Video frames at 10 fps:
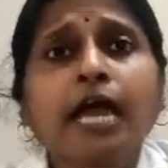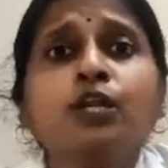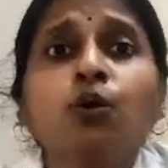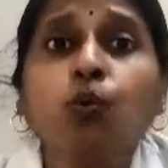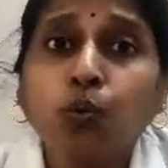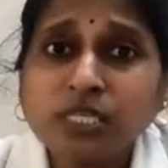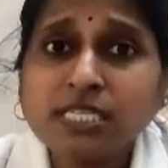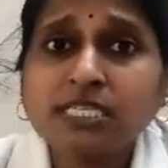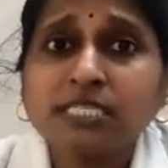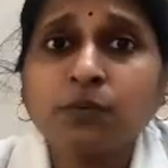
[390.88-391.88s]
And who
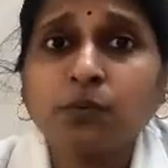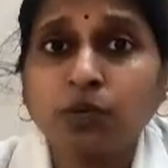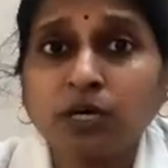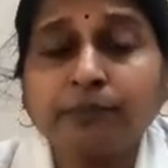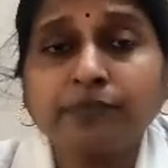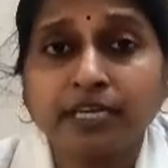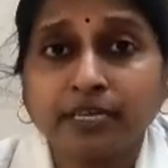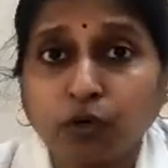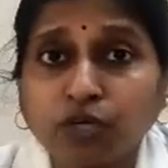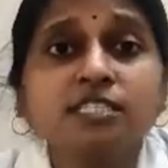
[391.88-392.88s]
is the worm
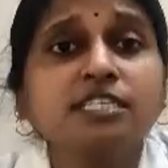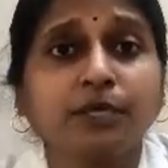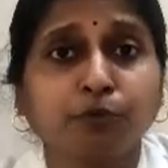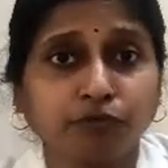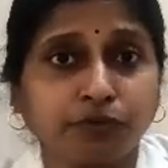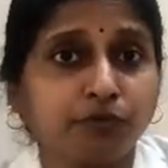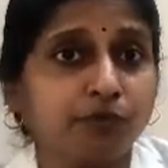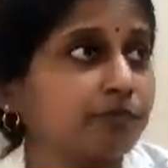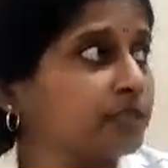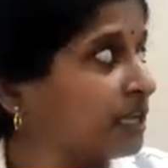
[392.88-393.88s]
there? What is the name of the
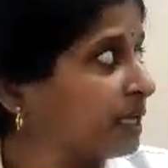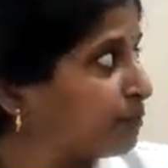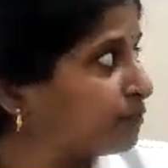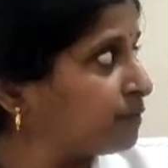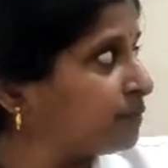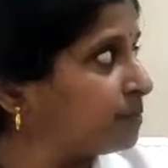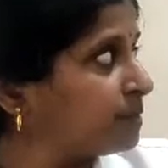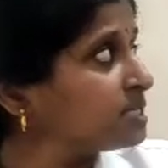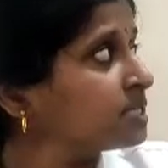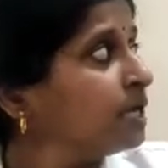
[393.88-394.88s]
worm? The name of the
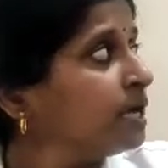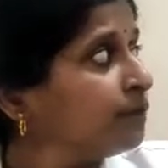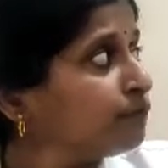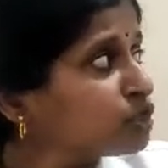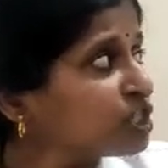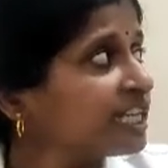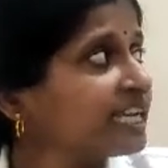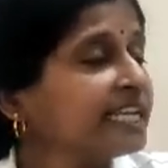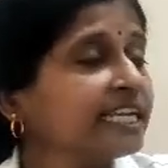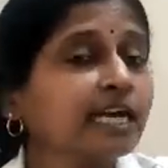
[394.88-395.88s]
worm is
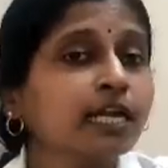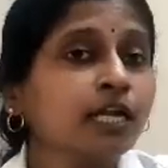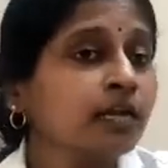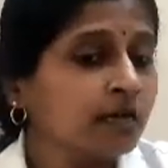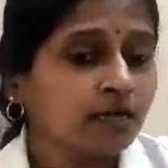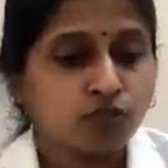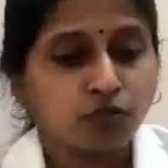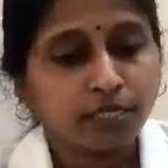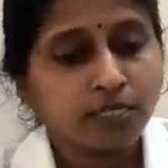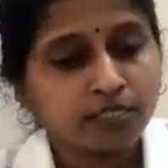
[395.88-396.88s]
Wuchereria.
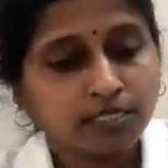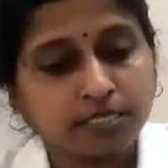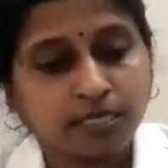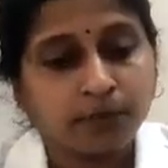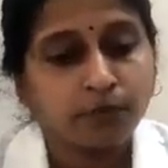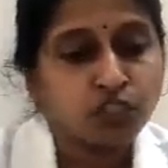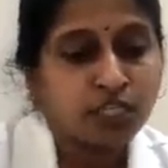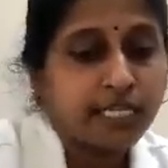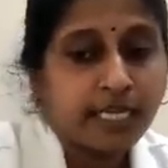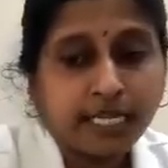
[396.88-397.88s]
Sorry, it's
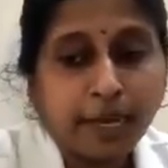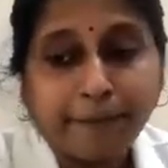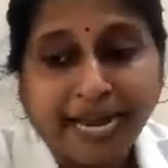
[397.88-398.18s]
Wuchereria